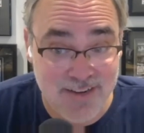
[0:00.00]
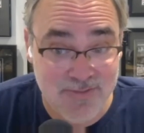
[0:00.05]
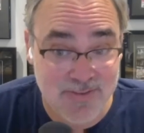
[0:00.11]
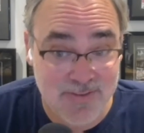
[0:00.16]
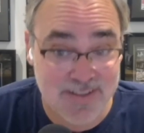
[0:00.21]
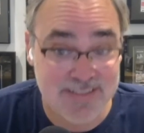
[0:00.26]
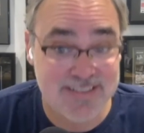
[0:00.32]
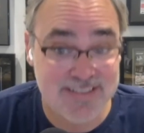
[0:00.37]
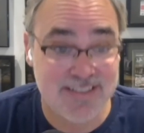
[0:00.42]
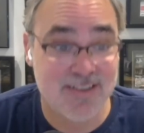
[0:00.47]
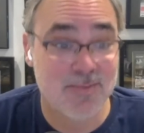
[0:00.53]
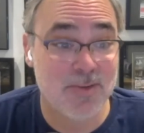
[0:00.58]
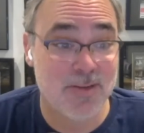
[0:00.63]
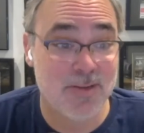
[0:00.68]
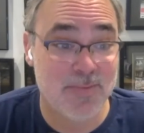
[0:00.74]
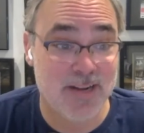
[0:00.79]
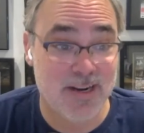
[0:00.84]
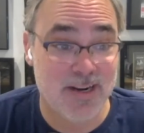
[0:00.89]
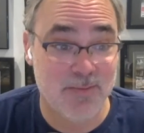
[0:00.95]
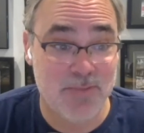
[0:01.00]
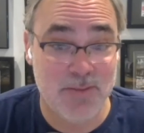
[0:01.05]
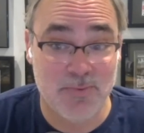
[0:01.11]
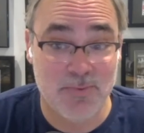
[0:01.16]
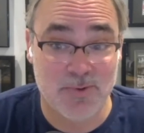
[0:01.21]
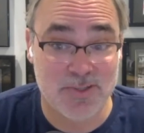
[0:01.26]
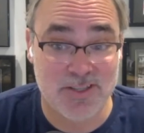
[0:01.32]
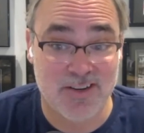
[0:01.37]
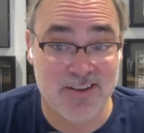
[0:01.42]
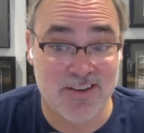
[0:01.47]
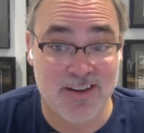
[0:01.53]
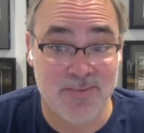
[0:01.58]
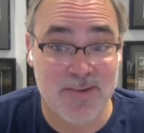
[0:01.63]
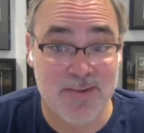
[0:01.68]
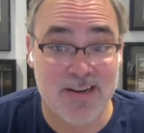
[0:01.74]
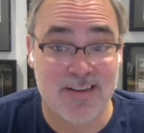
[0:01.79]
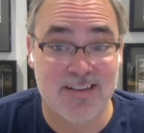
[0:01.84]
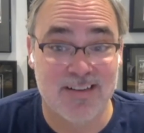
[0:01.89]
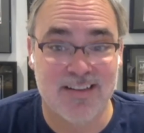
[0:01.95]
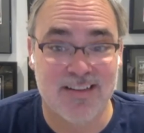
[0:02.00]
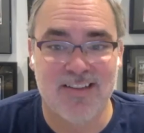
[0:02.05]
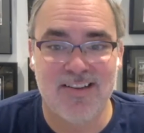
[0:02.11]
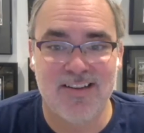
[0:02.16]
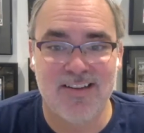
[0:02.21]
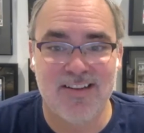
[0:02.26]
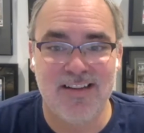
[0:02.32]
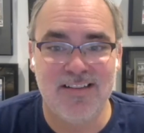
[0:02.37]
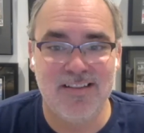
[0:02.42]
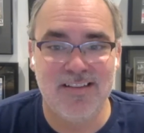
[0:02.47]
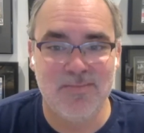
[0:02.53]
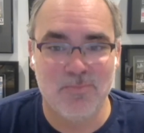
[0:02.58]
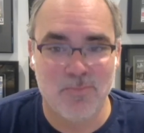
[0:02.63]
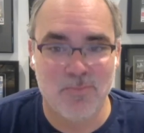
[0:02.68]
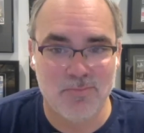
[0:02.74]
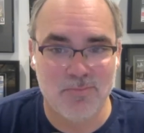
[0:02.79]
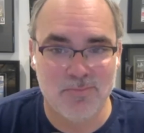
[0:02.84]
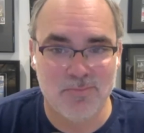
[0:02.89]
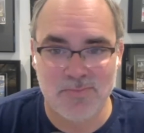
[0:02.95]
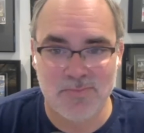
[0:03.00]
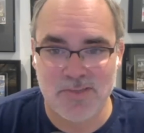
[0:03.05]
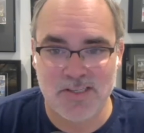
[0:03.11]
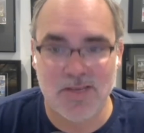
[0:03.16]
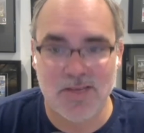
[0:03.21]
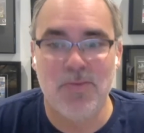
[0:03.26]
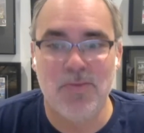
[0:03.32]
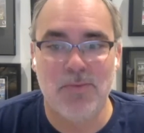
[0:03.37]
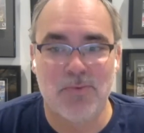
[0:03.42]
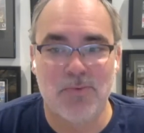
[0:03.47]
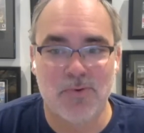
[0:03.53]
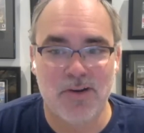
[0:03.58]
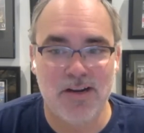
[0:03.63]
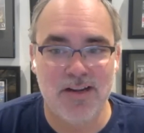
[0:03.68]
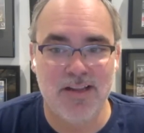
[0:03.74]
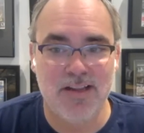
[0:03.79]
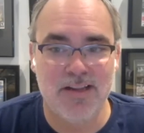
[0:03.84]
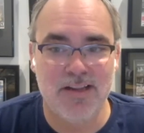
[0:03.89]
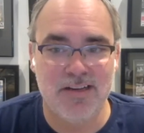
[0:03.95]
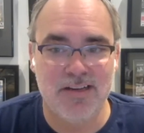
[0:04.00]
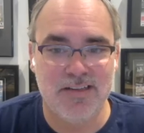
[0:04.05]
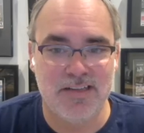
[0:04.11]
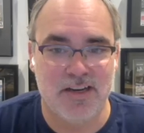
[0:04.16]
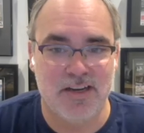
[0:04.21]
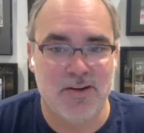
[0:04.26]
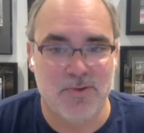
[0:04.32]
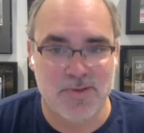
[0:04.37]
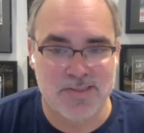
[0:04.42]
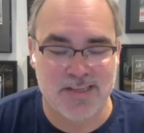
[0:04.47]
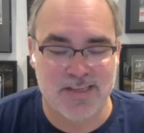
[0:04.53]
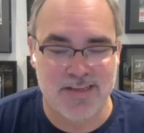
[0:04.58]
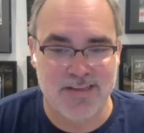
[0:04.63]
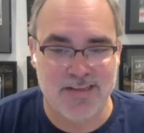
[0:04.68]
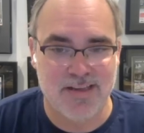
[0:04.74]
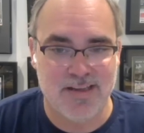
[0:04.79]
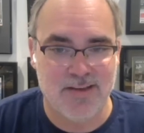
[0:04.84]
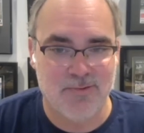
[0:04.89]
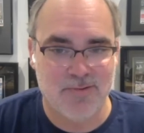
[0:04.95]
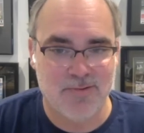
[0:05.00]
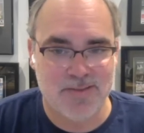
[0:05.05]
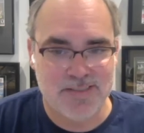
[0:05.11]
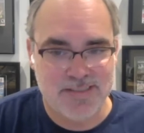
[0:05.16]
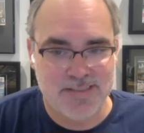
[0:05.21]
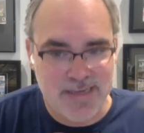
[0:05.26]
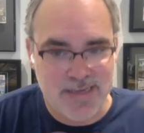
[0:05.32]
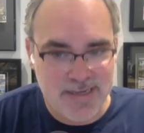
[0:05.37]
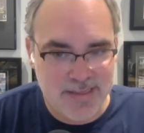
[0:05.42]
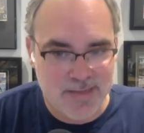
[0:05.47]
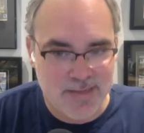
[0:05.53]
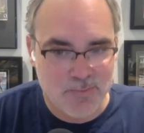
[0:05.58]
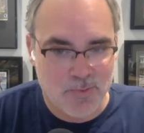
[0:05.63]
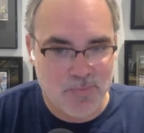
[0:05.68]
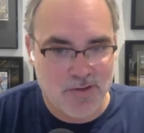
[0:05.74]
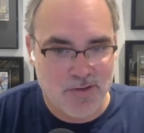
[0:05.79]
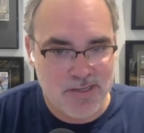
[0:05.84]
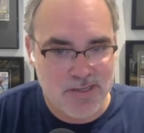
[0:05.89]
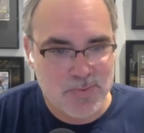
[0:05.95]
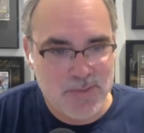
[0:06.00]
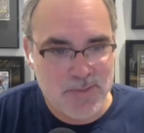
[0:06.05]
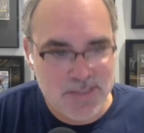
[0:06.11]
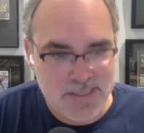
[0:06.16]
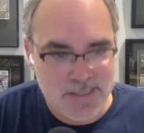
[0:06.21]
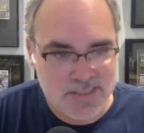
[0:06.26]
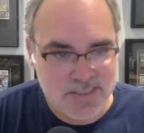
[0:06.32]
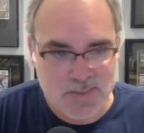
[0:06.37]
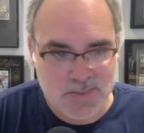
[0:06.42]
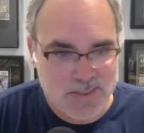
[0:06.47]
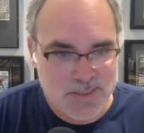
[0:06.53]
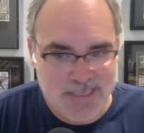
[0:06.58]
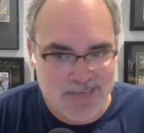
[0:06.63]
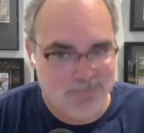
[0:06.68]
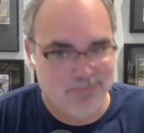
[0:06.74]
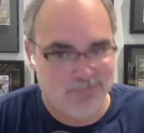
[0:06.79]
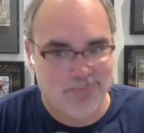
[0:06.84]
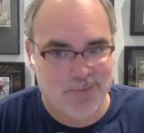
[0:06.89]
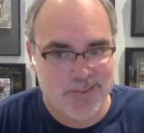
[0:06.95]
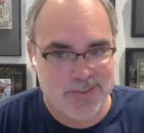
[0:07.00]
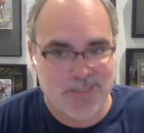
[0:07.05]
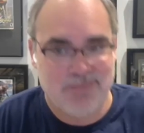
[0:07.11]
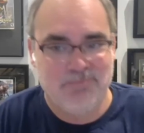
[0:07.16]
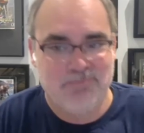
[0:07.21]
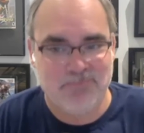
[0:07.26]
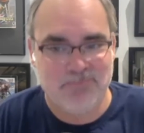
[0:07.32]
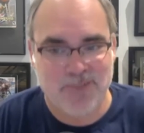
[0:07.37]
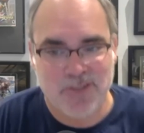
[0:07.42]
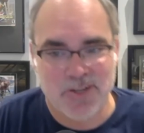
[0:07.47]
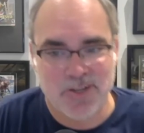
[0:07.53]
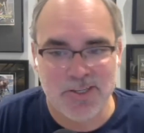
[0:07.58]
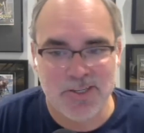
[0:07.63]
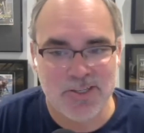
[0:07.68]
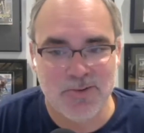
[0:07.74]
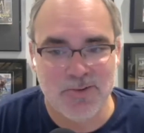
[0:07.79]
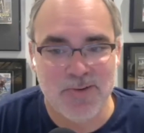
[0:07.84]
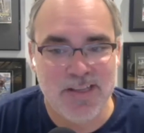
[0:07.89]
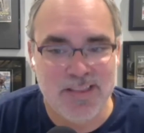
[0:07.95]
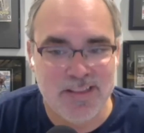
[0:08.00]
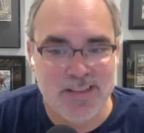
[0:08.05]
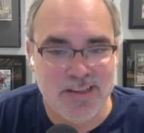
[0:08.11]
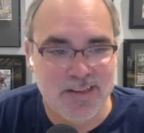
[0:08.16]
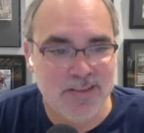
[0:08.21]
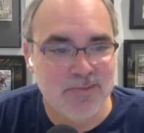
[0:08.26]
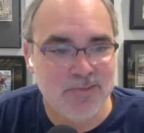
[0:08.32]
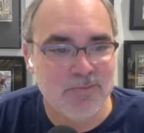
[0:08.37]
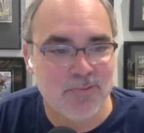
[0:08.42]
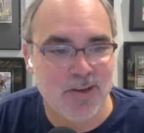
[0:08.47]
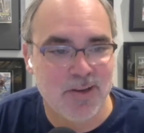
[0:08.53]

I felt terrible about it. People were talking about it online. Some people were hitting it. Nintendo was like sending them replacement discs, but that wasn't going to do anything.